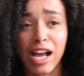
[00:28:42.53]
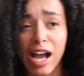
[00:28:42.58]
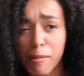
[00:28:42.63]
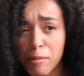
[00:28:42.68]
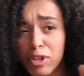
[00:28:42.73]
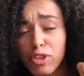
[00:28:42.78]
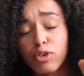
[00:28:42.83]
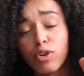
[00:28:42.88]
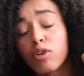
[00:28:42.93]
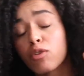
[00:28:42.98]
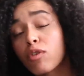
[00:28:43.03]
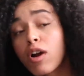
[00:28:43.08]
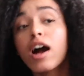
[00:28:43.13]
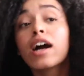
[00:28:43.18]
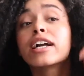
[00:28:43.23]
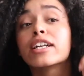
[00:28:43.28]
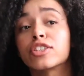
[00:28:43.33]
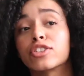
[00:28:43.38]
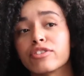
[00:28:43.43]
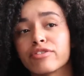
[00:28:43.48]
I'm gonna throw a
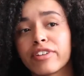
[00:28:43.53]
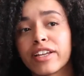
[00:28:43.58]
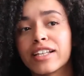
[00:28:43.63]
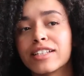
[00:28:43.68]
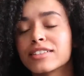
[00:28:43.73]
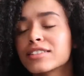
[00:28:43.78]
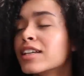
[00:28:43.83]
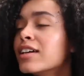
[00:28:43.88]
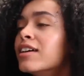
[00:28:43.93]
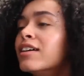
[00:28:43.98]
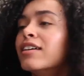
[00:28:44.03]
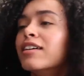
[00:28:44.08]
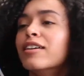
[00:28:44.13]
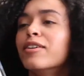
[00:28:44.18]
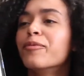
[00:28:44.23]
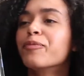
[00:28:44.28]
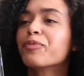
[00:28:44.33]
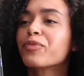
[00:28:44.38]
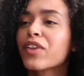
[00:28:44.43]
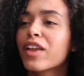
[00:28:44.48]
rock at your face.
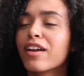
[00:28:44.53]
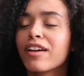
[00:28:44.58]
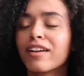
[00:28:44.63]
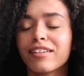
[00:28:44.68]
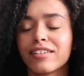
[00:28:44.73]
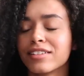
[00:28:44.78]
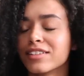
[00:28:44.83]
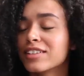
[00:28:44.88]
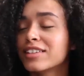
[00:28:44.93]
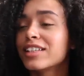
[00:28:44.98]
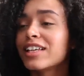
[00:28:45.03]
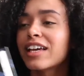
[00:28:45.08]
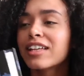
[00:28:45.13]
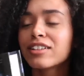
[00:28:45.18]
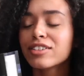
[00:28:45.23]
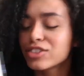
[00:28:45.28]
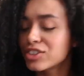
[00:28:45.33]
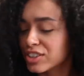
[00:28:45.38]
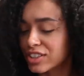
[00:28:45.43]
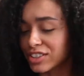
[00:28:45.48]
The
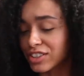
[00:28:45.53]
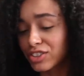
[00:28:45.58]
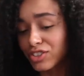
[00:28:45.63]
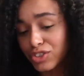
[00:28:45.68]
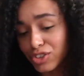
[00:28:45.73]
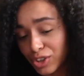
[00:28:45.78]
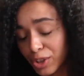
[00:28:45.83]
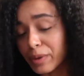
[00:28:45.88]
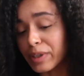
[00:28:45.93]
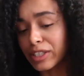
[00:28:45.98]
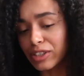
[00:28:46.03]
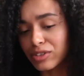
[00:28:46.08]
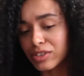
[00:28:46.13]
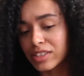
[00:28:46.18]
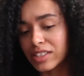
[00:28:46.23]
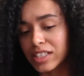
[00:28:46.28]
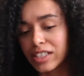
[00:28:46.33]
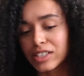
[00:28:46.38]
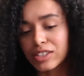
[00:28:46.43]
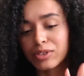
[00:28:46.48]
energy is so
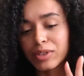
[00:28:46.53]
interesting.